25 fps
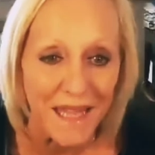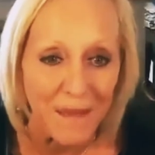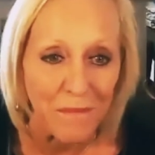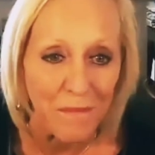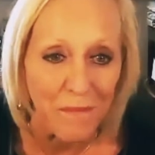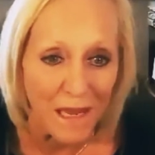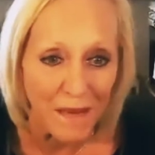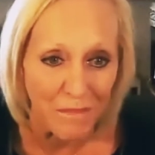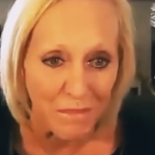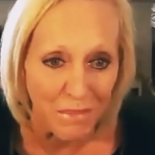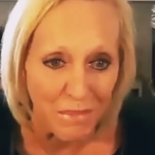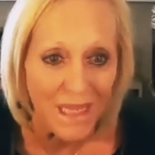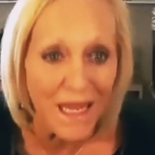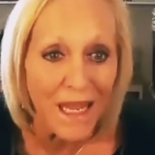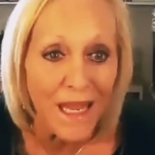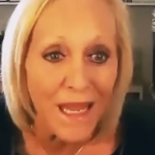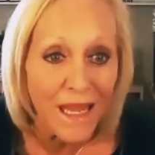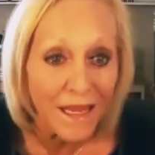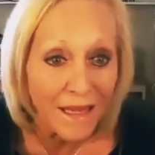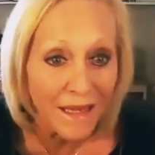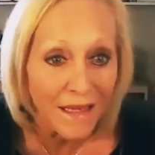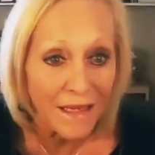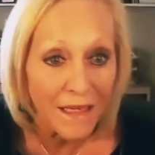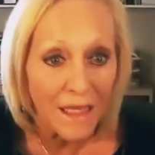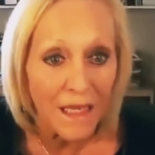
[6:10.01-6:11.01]
they may
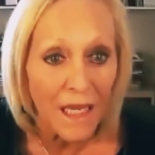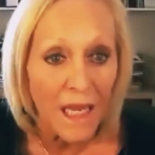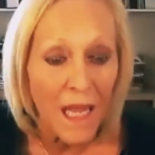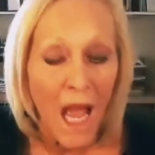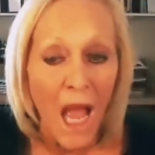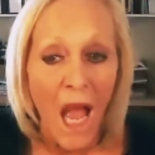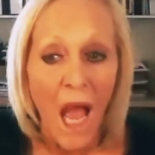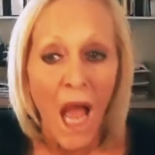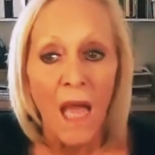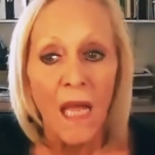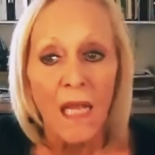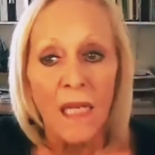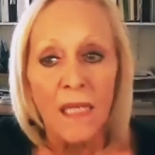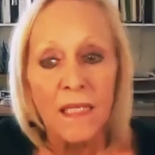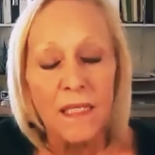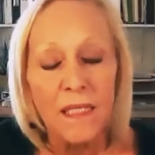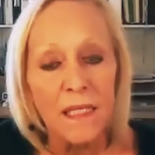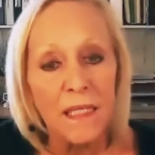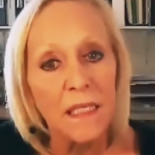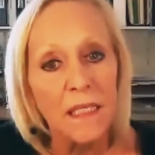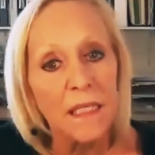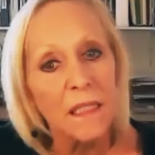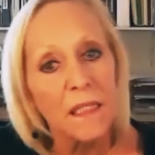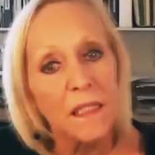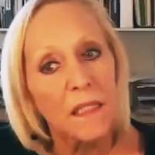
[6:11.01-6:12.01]
be,
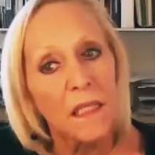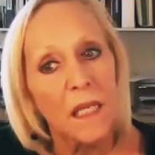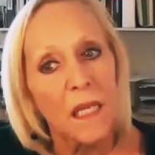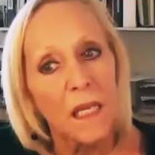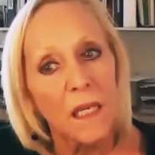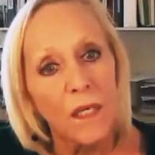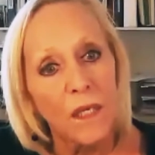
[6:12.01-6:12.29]
didn't